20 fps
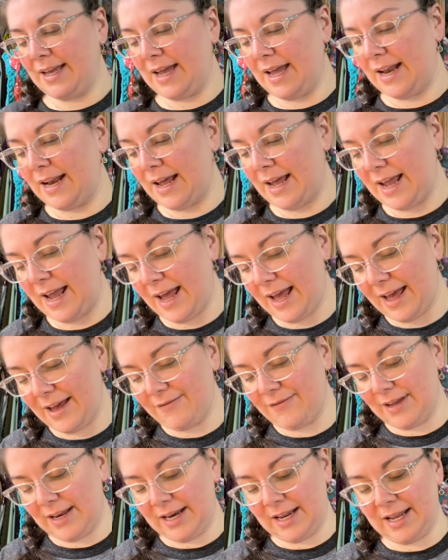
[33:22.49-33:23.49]
and I
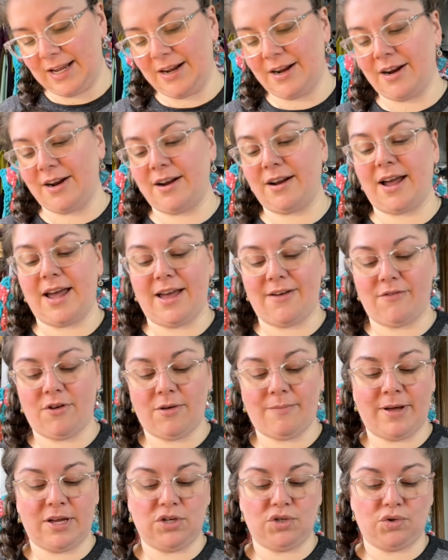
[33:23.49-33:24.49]
have in here, I have
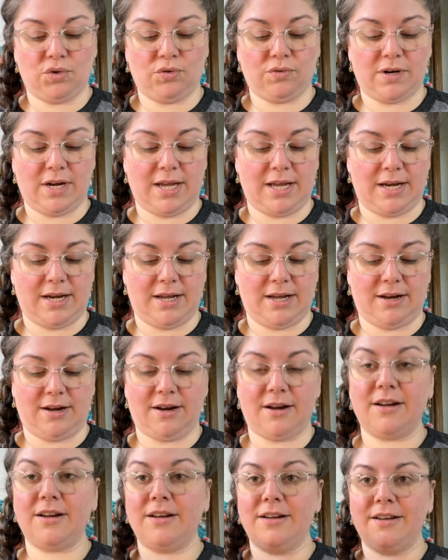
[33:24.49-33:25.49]
all my jewelry in here.